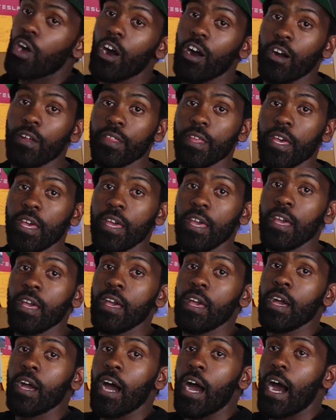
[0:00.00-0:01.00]
called
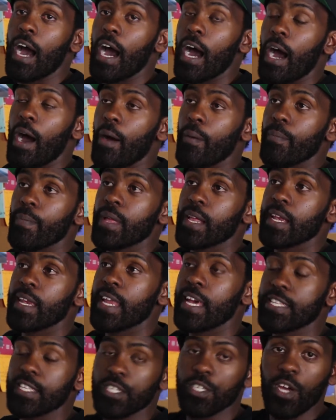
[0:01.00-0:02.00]

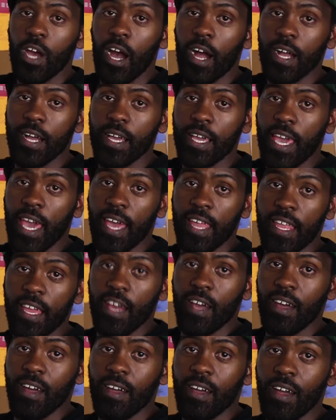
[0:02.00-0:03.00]
Let's Talk
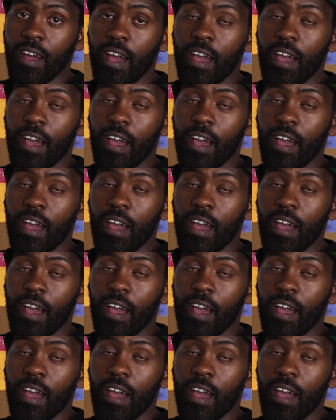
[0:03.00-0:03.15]
Kenya,